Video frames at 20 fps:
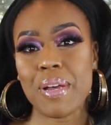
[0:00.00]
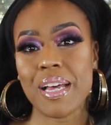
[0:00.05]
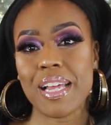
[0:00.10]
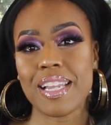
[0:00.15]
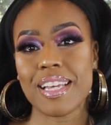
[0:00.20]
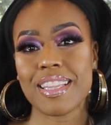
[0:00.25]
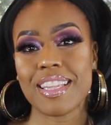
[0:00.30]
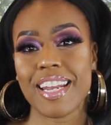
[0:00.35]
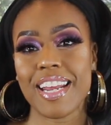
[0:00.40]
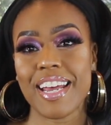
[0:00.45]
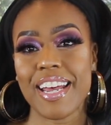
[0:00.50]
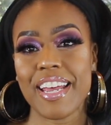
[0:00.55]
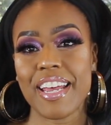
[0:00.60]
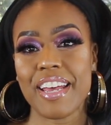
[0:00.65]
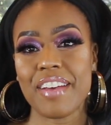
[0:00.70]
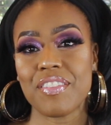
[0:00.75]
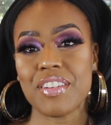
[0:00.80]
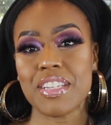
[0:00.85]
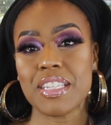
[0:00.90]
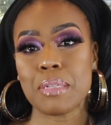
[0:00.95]
palette that I
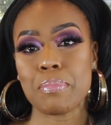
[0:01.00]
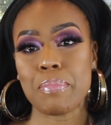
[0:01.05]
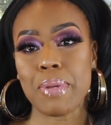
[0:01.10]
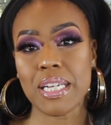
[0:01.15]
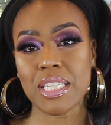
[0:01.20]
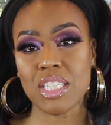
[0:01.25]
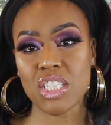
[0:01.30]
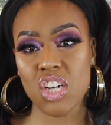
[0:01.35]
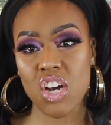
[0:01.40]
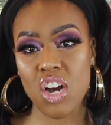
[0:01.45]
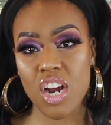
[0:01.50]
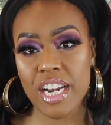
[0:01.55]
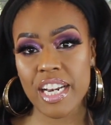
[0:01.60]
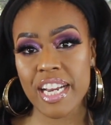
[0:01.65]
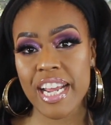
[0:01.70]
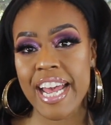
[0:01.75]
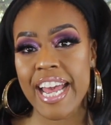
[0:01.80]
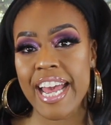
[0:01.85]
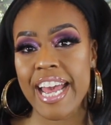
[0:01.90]
have is by Tarte